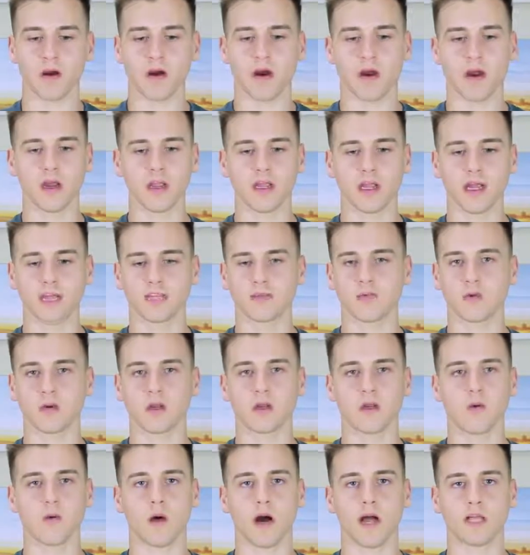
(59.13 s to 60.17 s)
All right, guys, we're
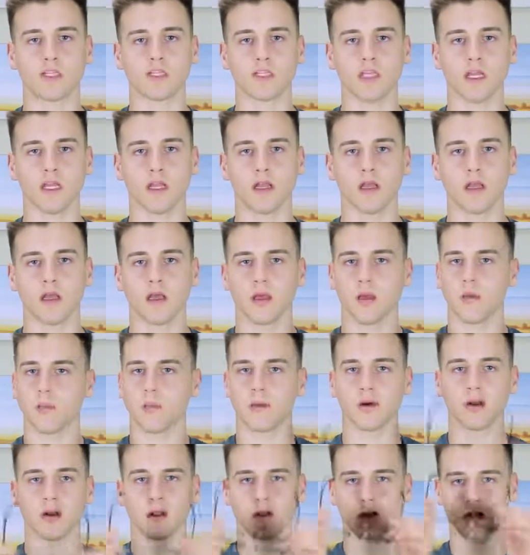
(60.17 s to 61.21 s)
gonna watch it.
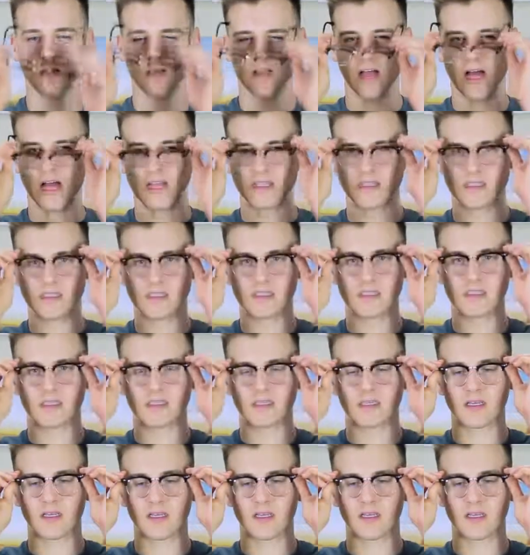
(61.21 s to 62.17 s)
Put on our glasses.